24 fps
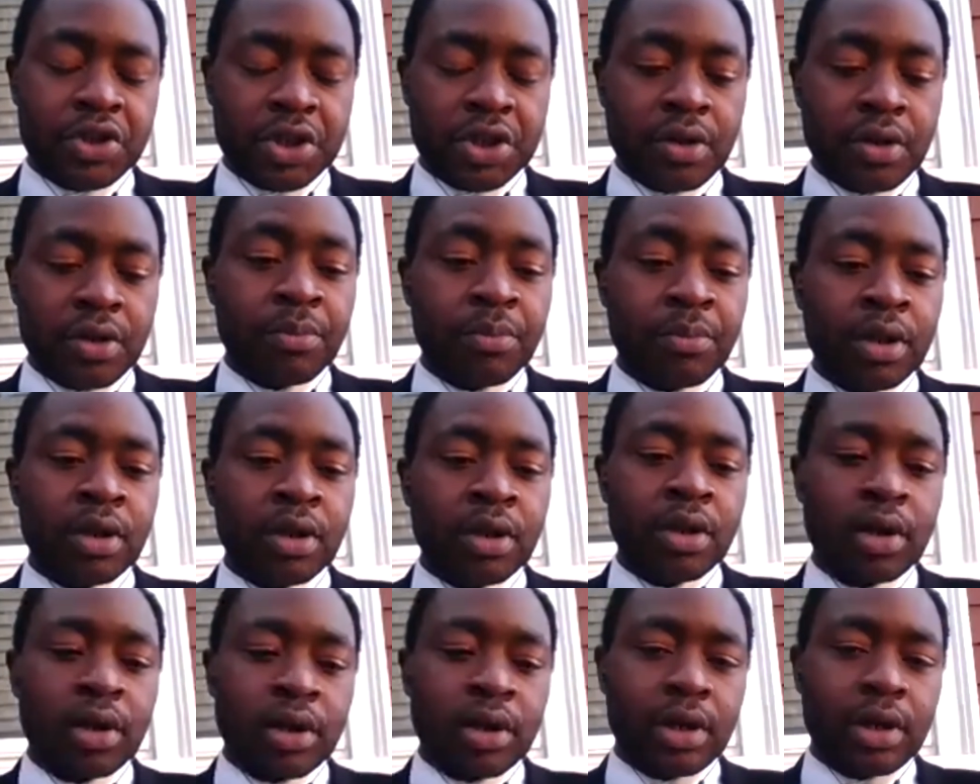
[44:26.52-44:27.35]
effective
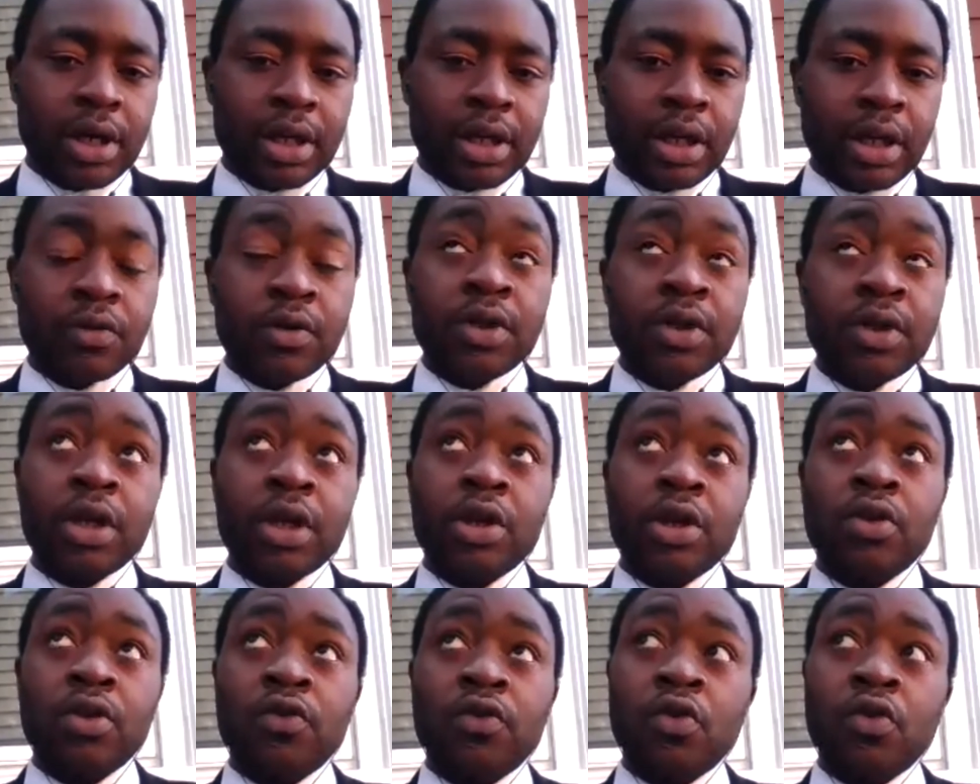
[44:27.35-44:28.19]
and efficient. But
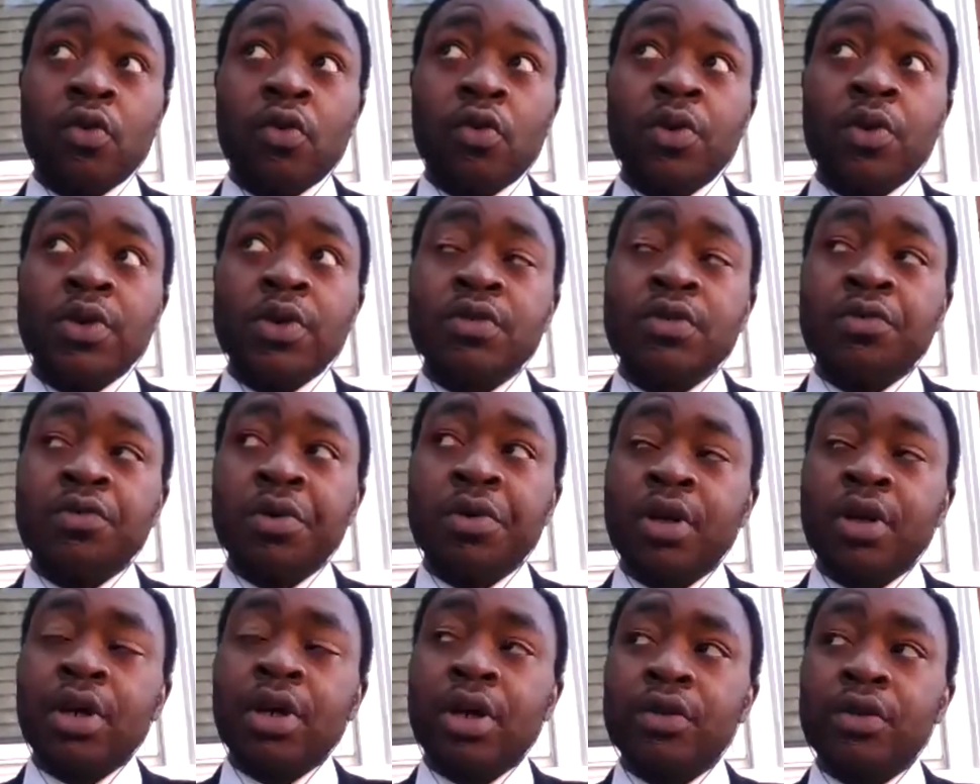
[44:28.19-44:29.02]
at the end of the day, it's
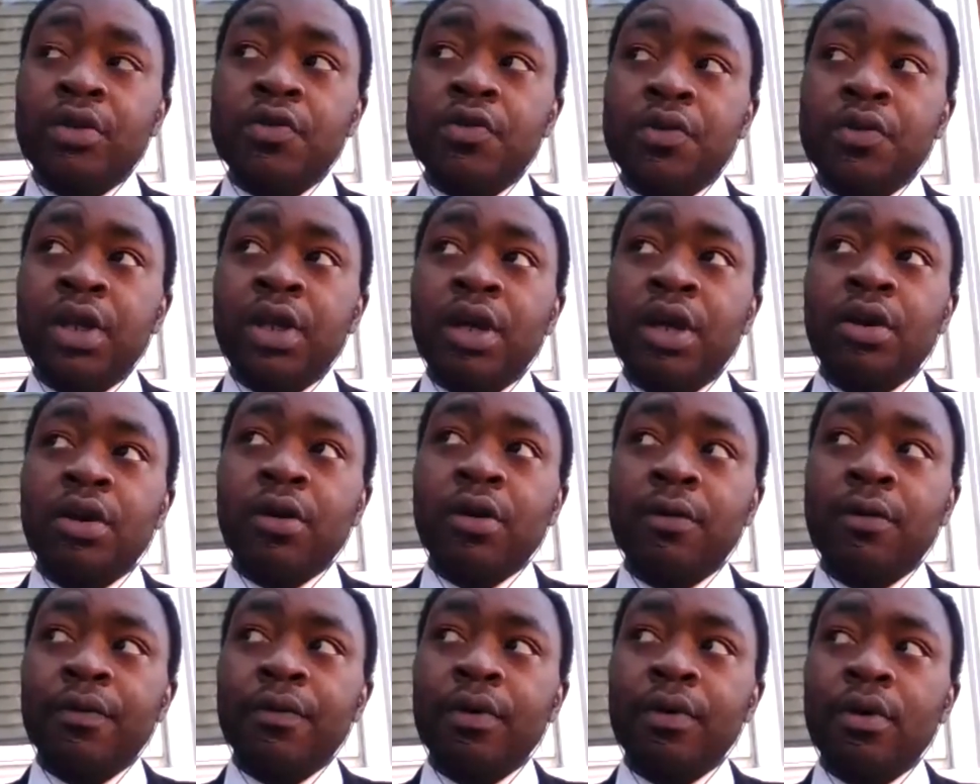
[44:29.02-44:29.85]
always critical to
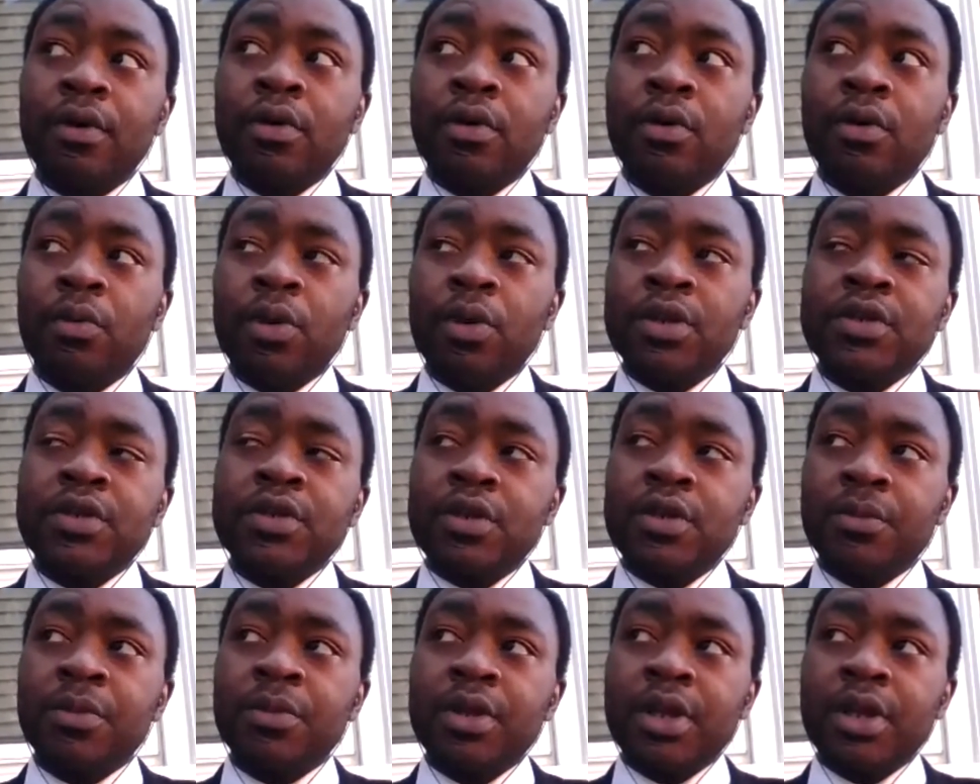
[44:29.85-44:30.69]
think of
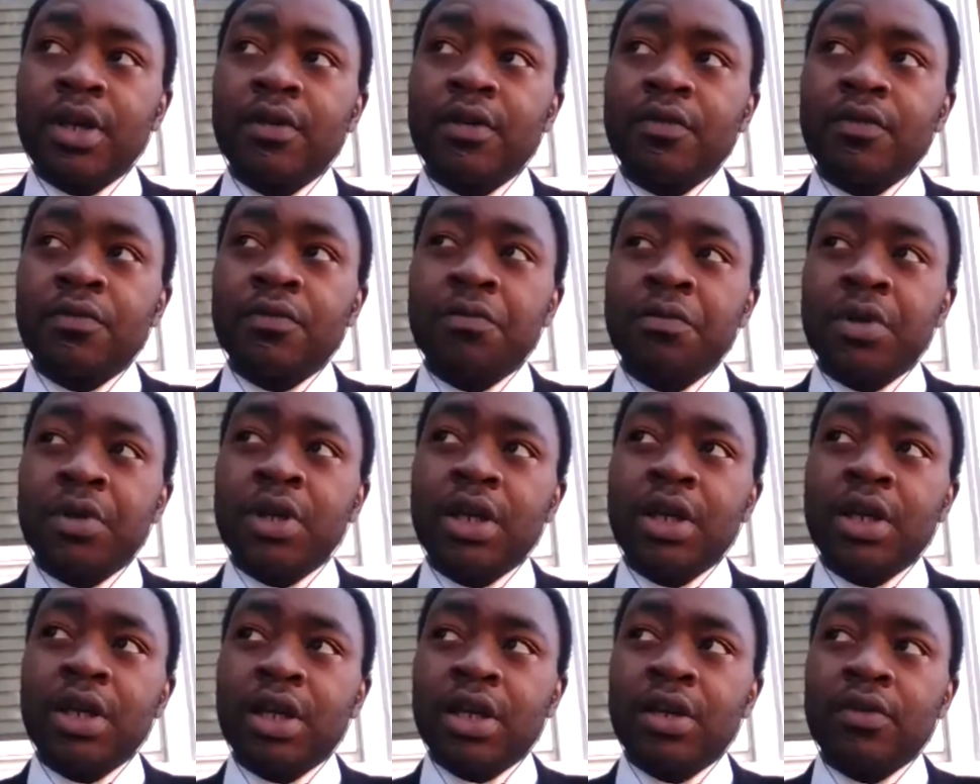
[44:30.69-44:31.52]
what is something that is
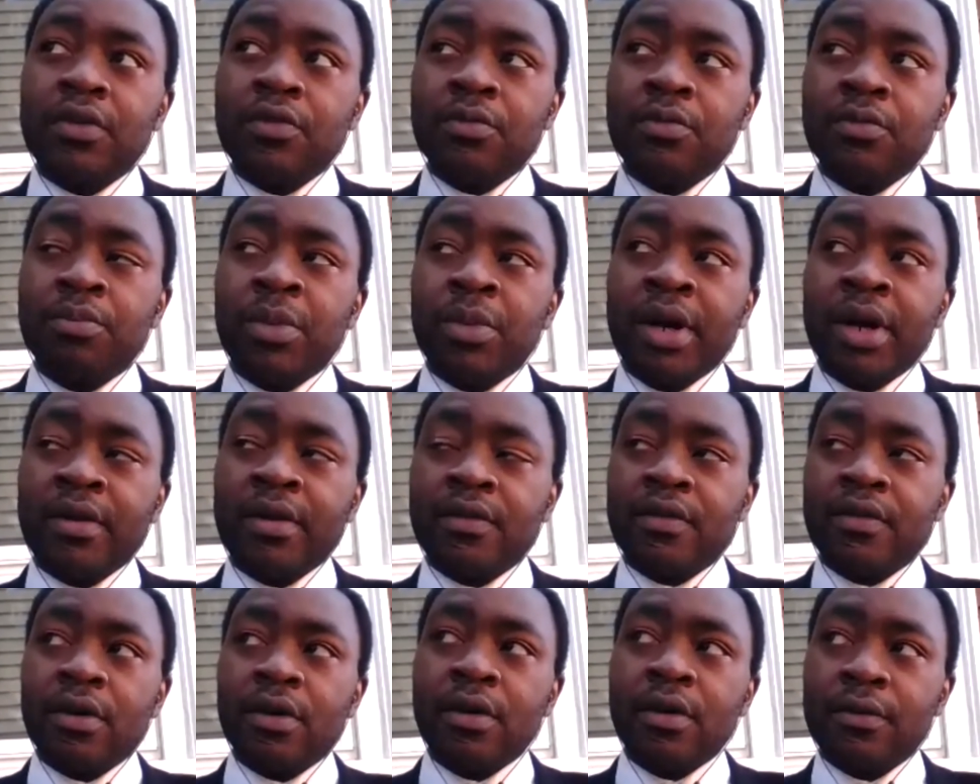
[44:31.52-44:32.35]
really key to
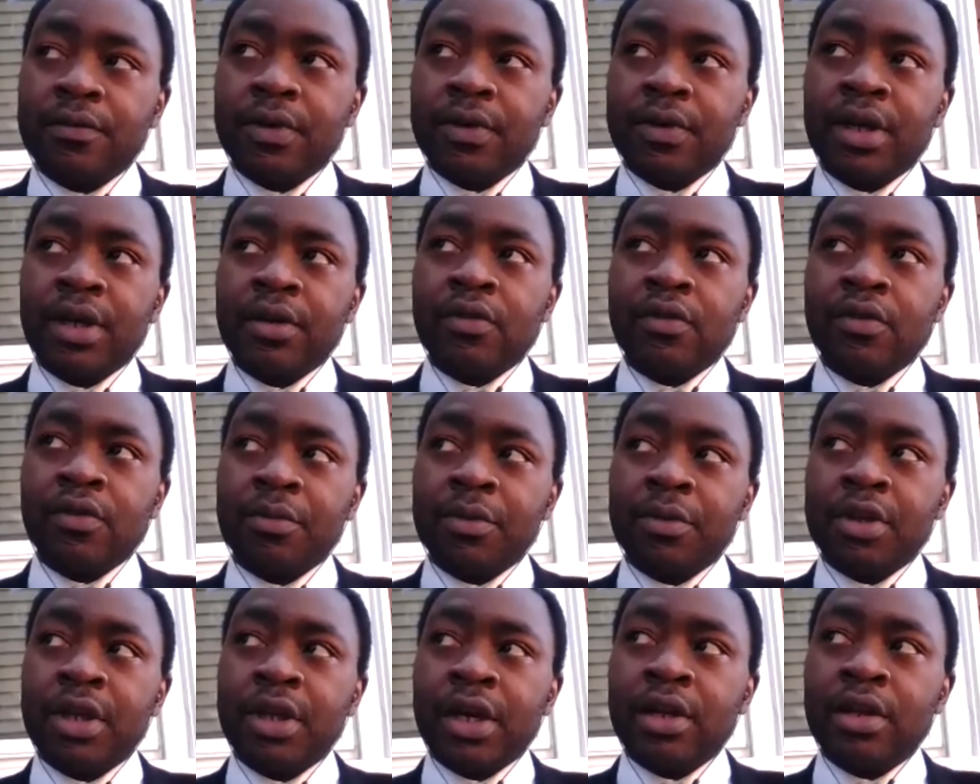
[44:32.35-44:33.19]
myself, and
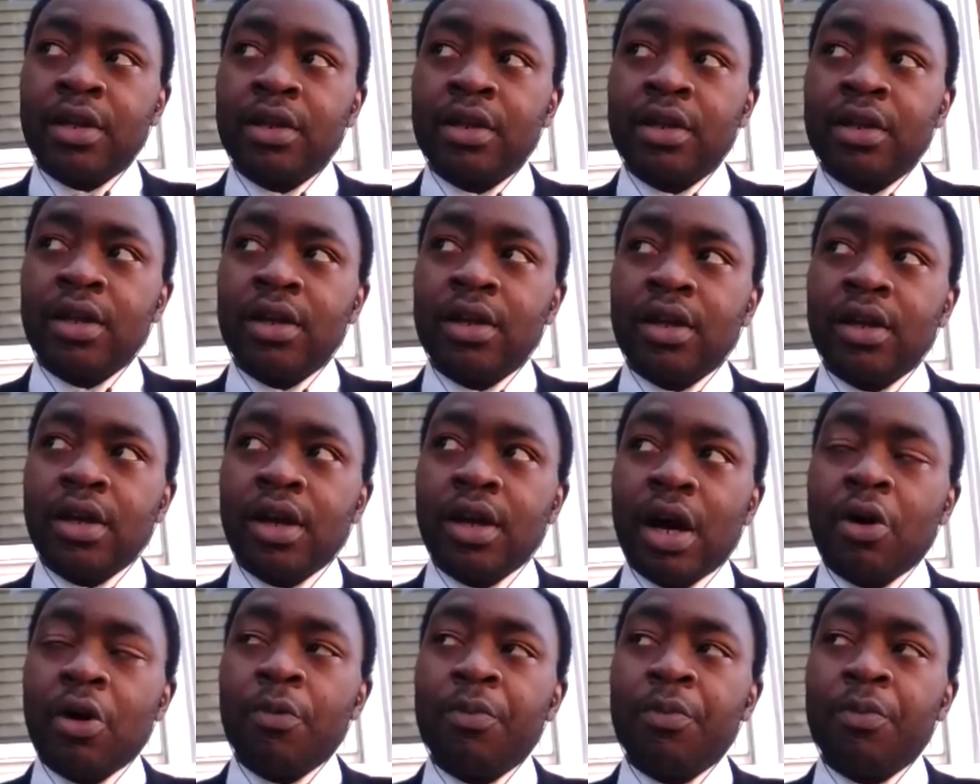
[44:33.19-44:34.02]
something that
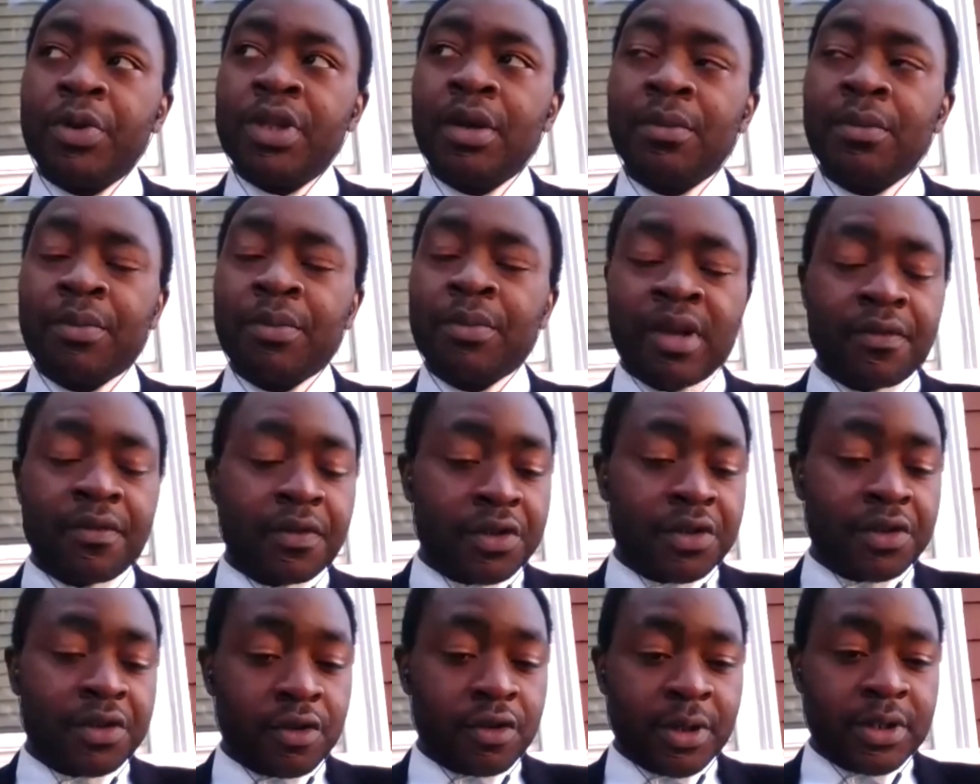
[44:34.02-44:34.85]
I'll be the best
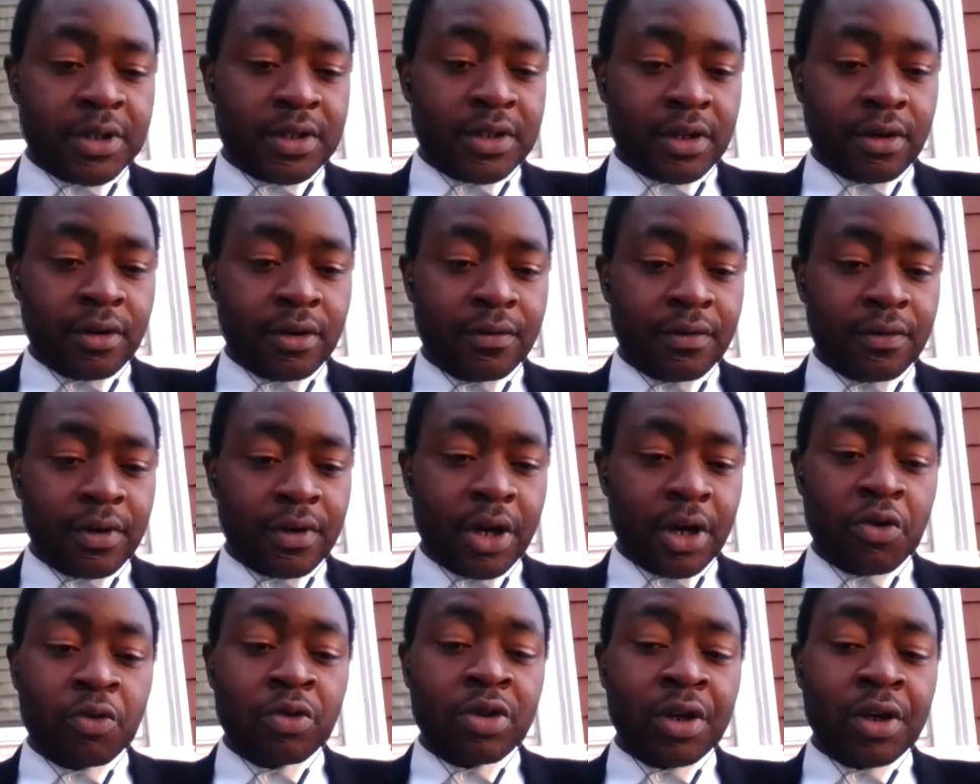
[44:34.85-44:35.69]
version of myself. And
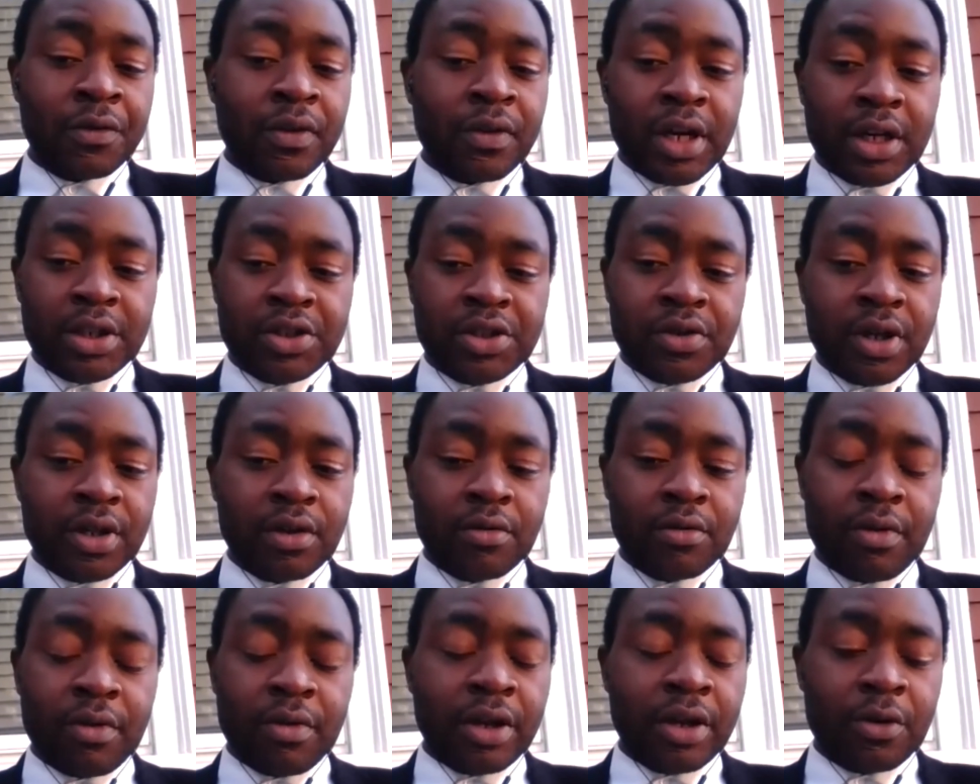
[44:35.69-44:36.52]
you definitely attract the
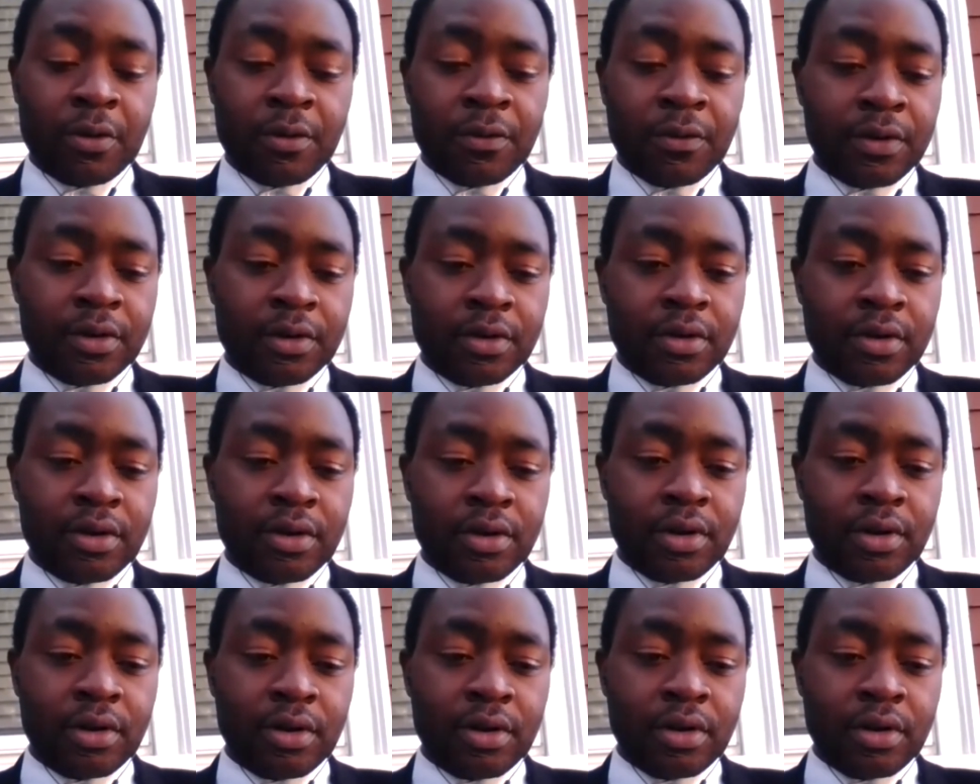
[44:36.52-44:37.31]
right co-founder,